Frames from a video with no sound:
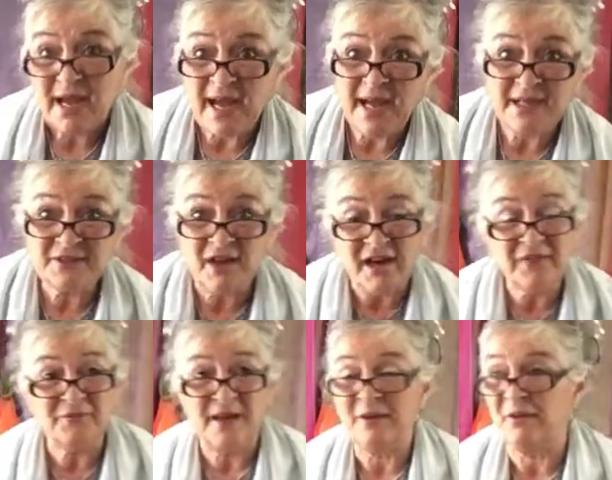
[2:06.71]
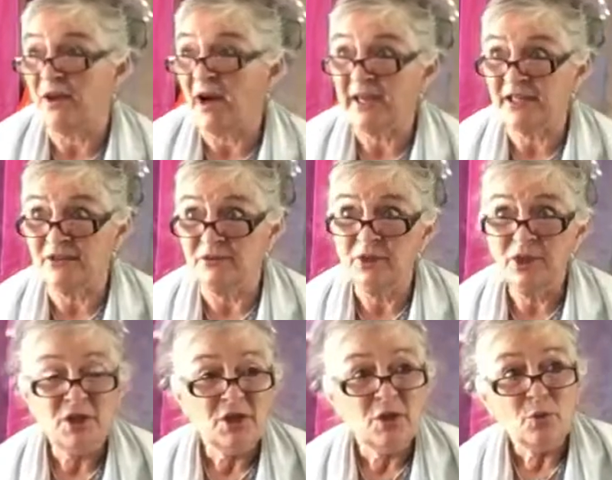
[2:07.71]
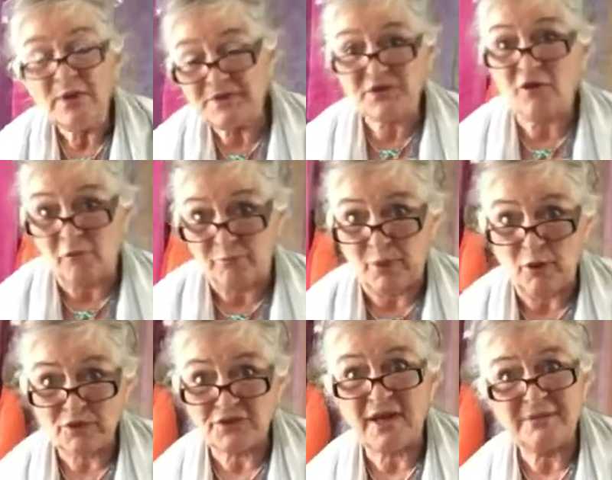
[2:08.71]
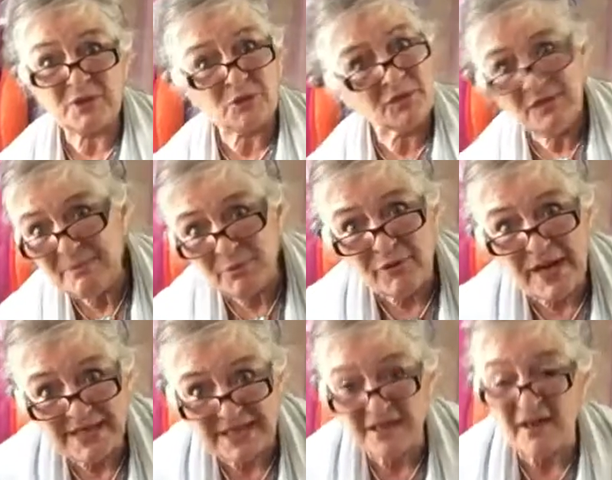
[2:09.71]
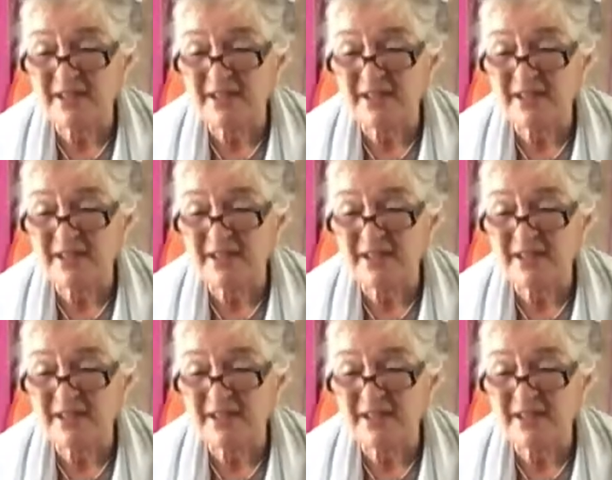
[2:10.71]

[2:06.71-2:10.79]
And I found that I can, with soft pots, I'm sort of liberated.